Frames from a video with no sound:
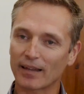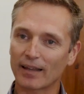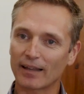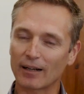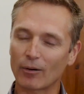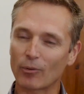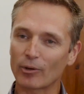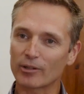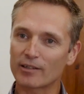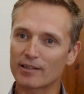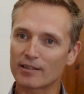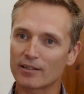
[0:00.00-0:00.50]

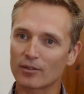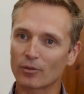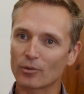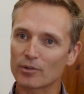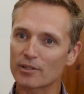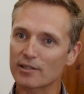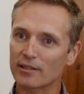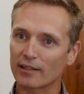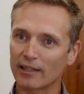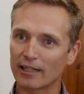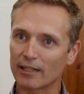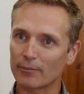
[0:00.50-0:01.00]
and I wanted to
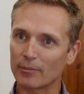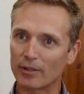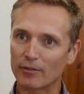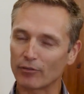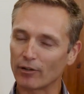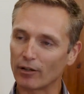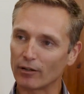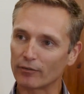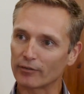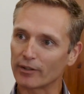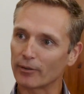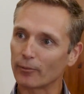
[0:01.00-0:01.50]
also get him
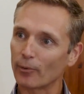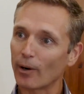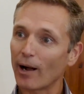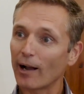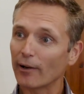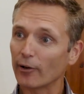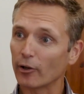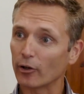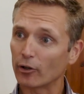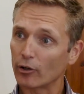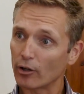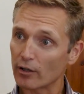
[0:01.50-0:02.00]
involved in
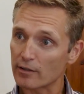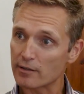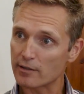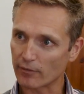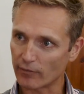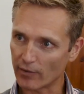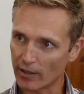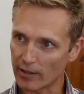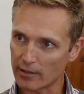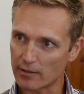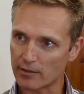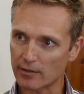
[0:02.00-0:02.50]
rhino
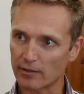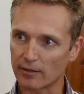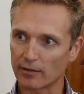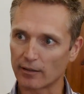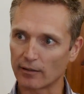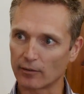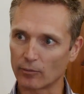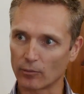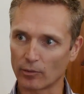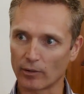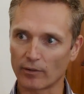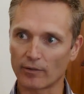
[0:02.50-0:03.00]
conservation
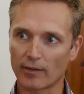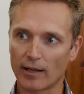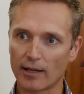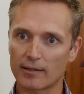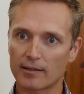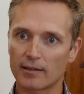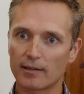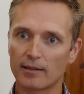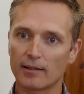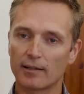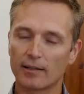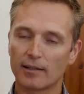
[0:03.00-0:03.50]
and all of
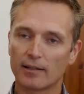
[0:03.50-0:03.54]
that.